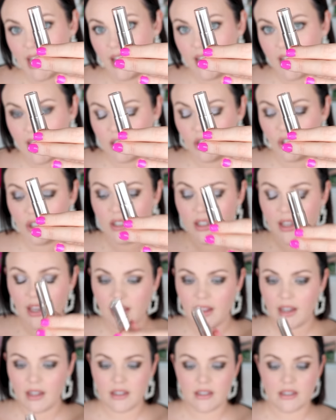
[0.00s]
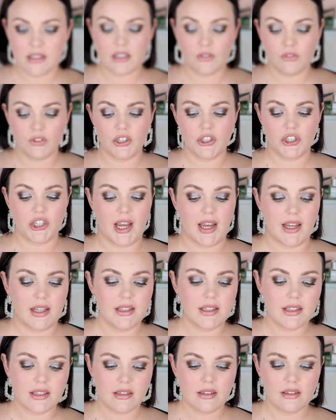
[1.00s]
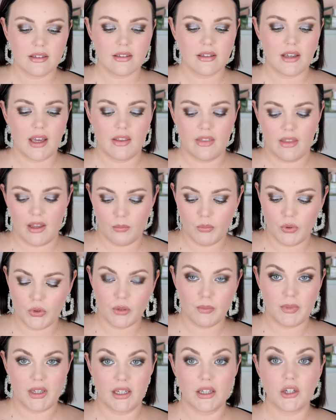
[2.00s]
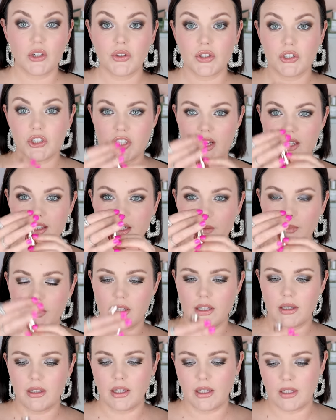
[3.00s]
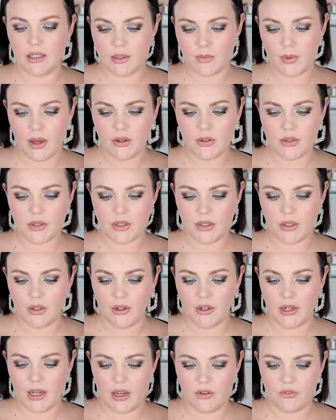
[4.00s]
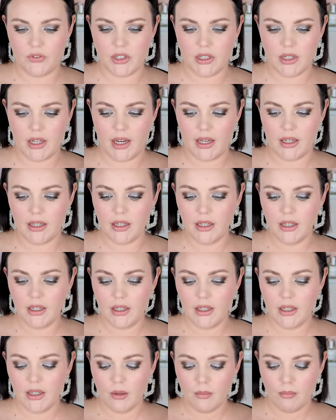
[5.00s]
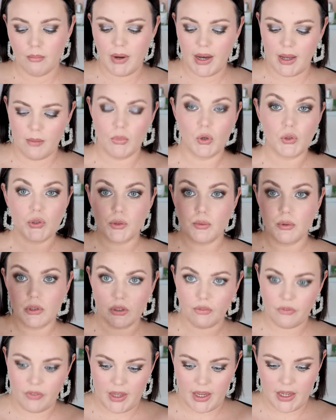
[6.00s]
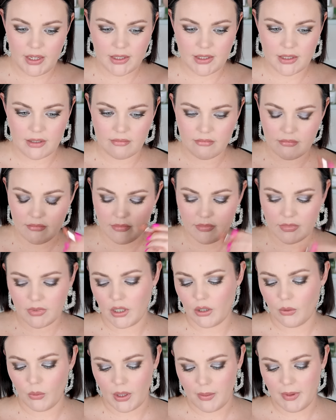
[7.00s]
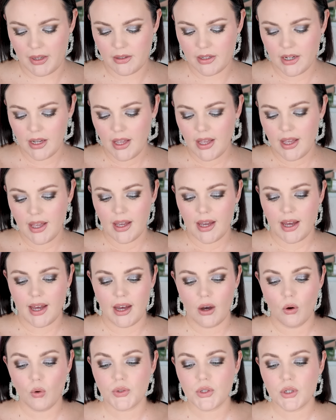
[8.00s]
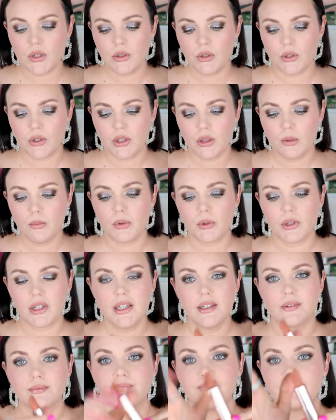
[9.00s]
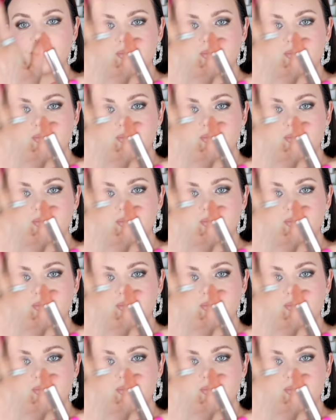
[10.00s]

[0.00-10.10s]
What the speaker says: out, and you can get like different shades and like put them in here, and the shades come with a lid as well, so you don't have to like buy multiple of these, and you know what I mean. Also, look at the bullet.